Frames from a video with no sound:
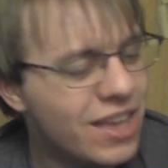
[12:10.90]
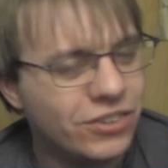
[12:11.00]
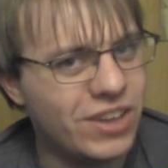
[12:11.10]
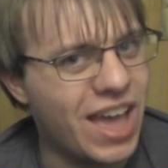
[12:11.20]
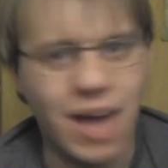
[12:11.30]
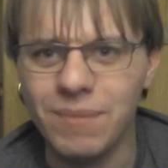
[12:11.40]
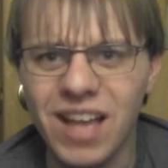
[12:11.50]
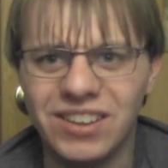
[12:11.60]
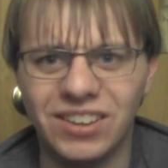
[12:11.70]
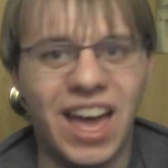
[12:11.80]
So yeah, I'm
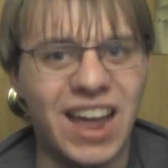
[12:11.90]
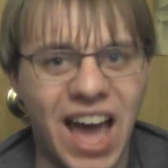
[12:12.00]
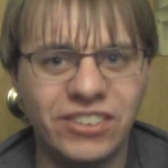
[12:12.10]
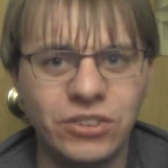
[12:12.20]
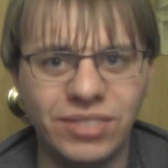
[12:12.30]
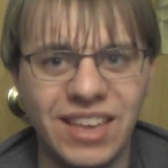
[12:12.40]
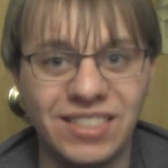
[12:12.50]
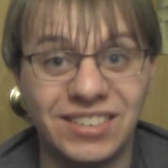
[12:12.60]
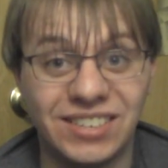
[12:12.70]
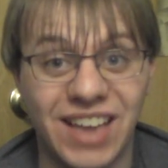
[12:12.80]
not gonna lie, I do think
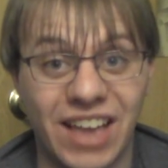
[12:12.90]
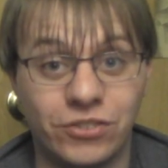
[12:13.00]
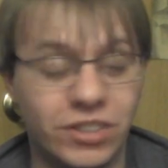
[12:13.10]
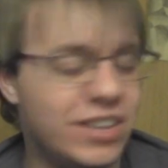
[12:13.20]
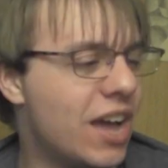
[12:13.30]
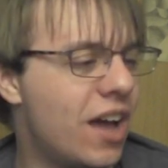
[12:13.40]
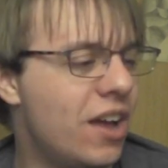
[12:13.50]
this is actually